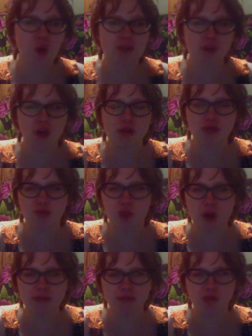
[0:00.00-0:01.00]
after he was
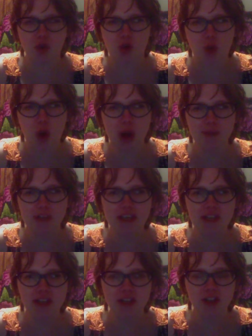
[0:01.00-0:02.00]
framed for a crime that
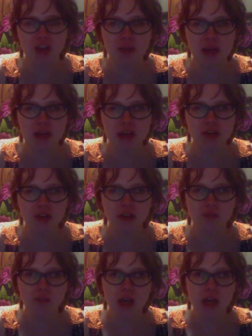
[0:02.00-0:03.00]
he didn't commit.
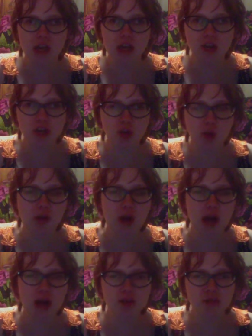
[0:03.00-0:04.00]
She
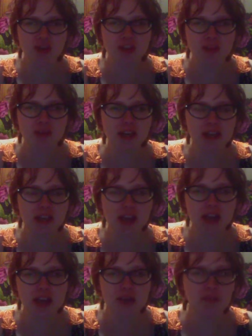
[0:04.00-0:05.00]
realized that being
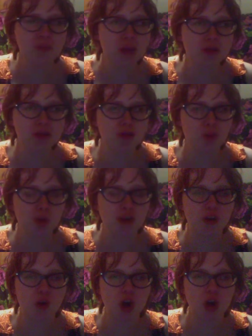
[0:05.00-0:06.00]
a
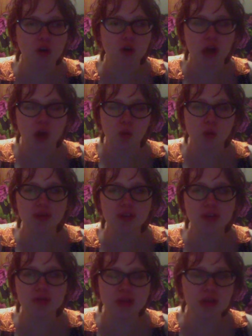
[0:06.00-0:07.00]
superhero
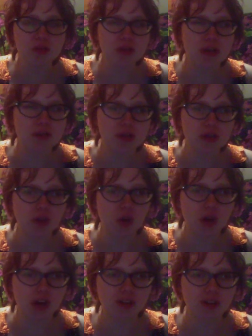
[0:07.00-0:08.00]
wasn't as easy as it
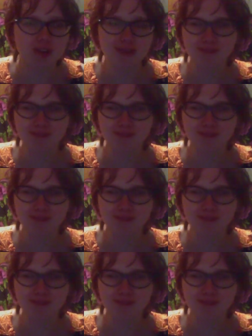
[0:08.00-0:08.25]
looked.